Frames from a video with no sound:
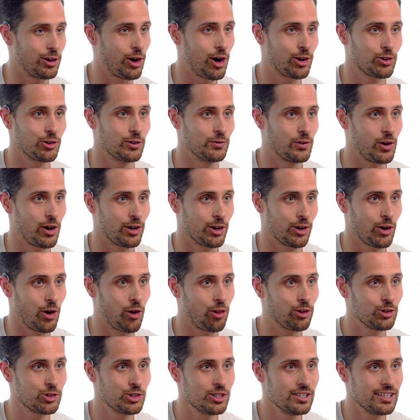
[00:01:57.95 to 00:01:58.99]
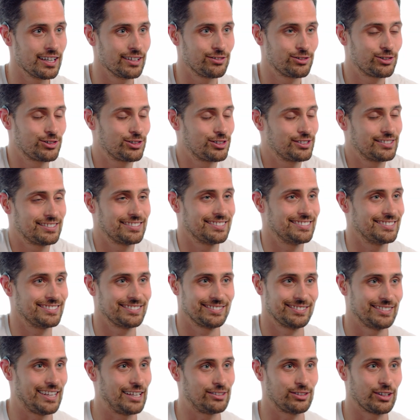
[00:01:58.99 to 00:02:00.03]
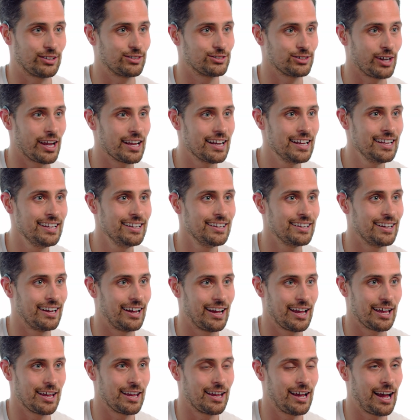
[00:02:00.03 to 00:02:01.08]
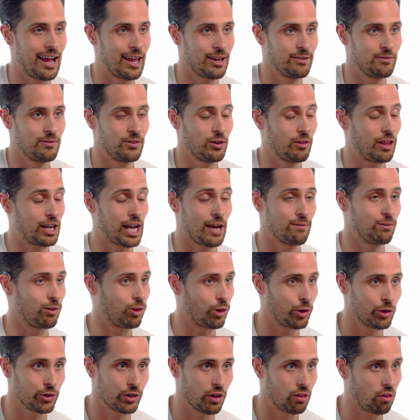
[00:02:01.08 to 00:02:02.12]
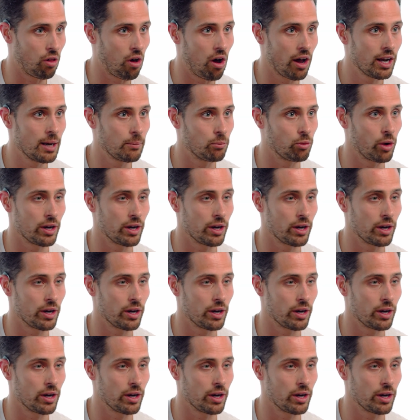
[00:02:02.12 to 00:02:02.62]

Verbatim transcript: Doctor of Audiology, it's, it's exciting, I, I feel like I've learned a lot, I'm